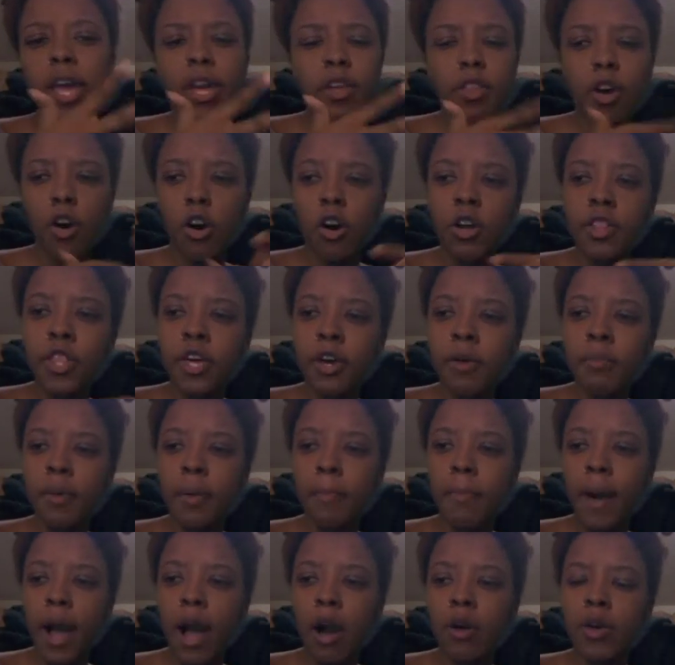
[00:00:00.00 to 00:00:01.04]
and all of them
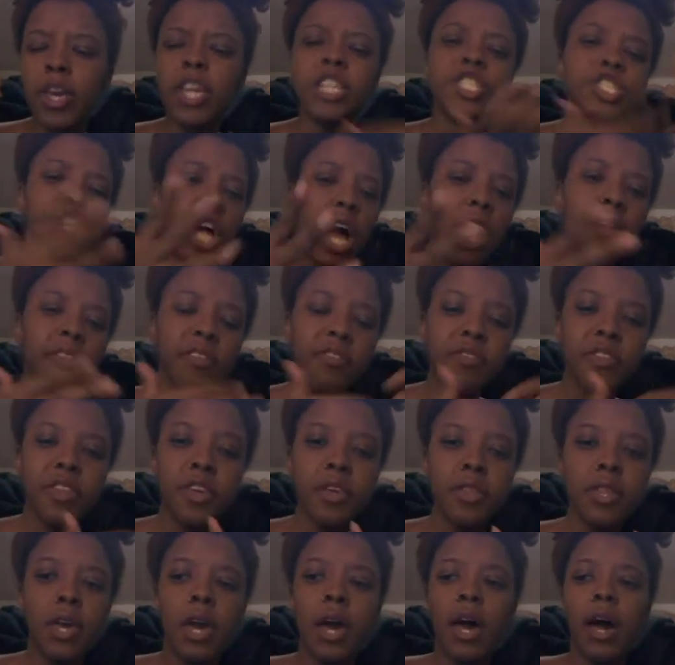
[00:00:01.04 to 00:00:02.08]
about, and
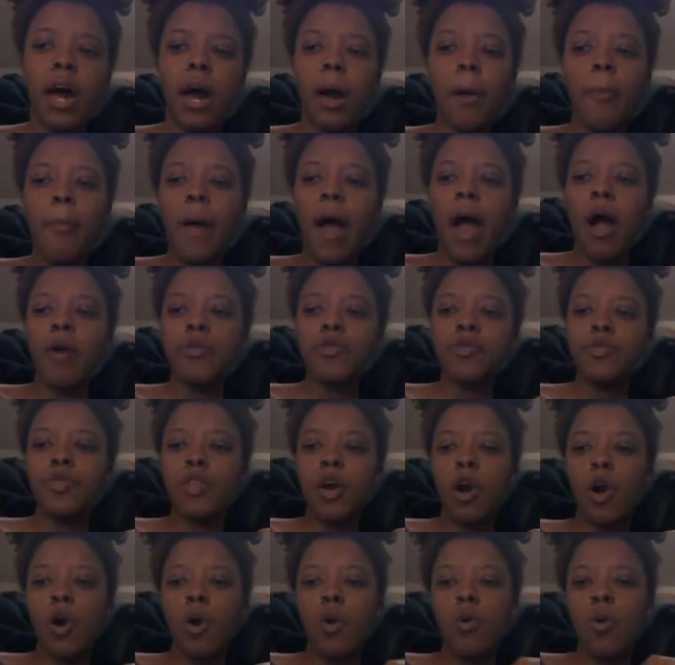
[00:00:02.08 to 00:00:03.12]
Jonathan, about,
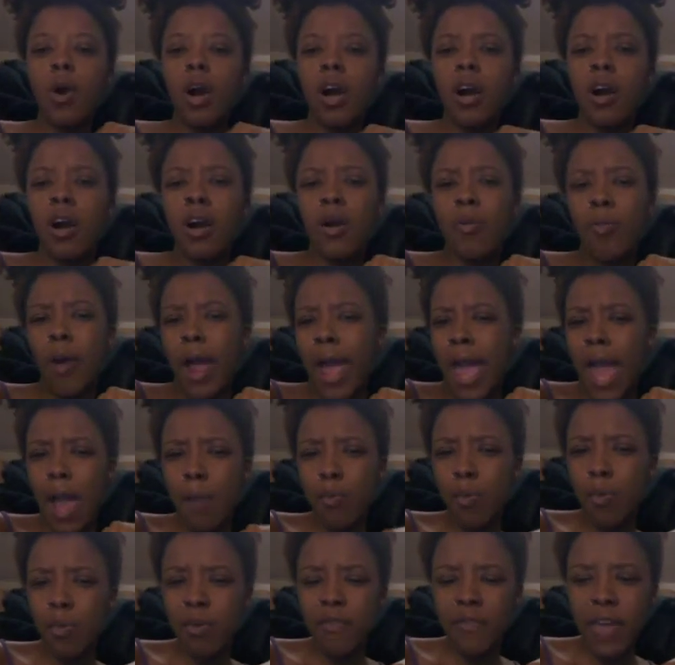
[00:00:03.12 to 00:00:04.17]
what
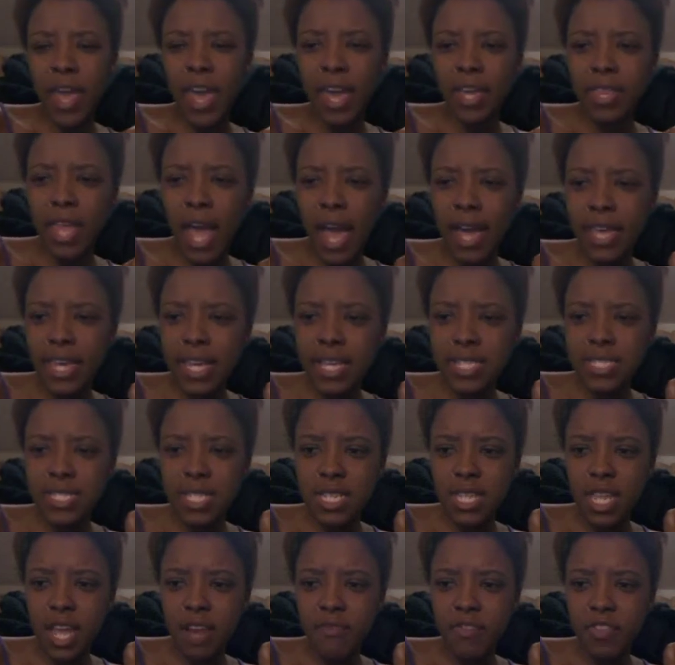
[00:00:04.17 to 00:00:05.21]
happened with Anais
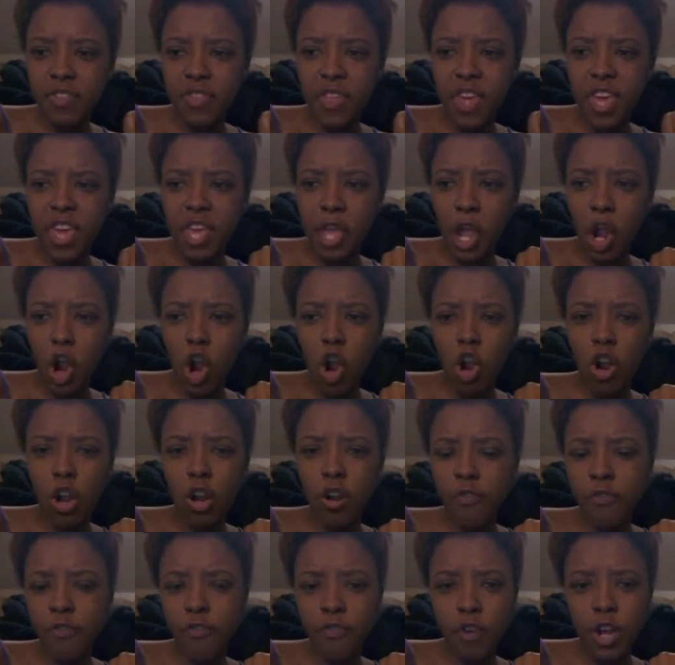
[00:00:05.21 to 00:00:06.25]
and everything, and her
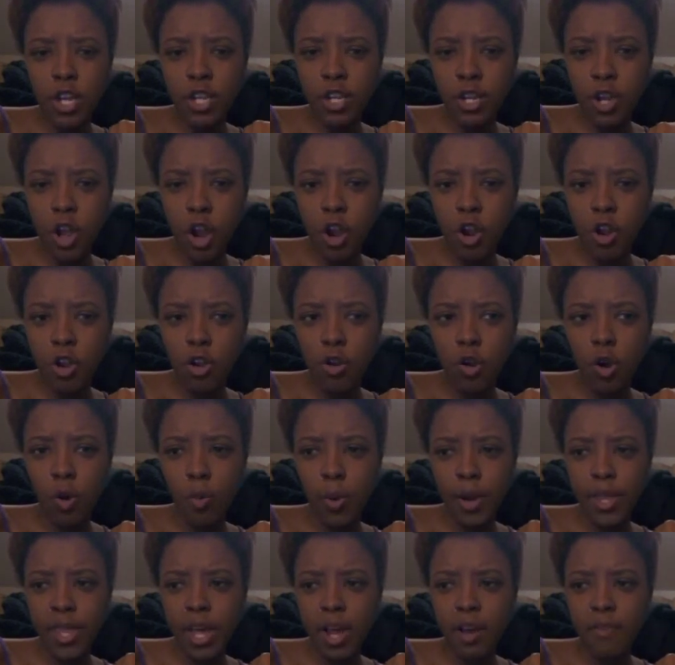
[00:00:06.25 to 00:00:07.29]
confronting her or
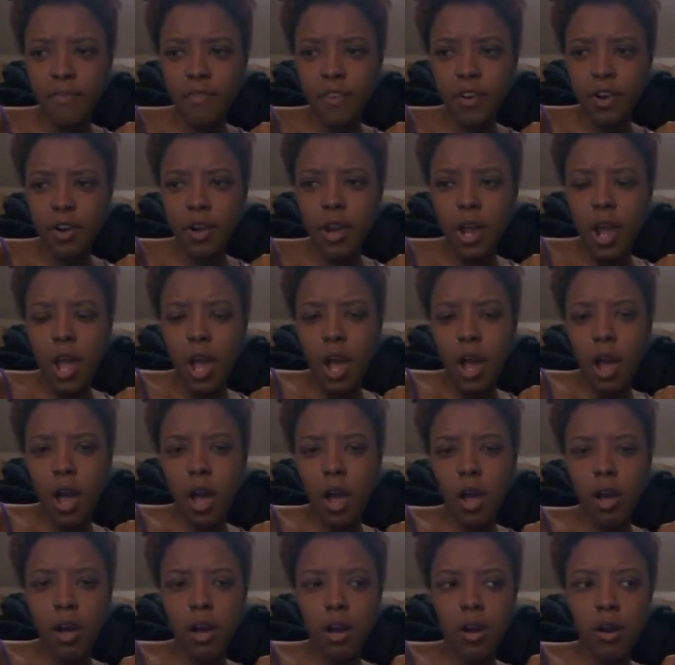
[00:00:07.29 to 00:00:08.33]
whatever.
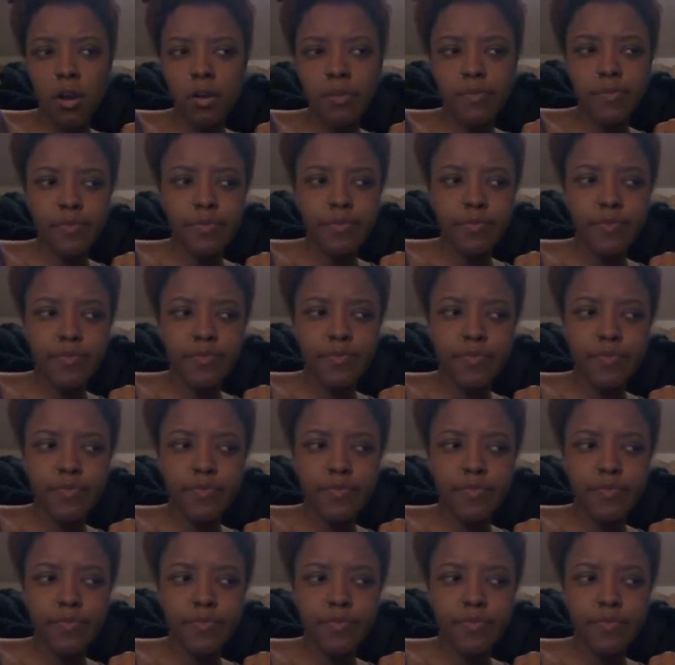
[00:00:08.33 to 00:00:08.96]
Um,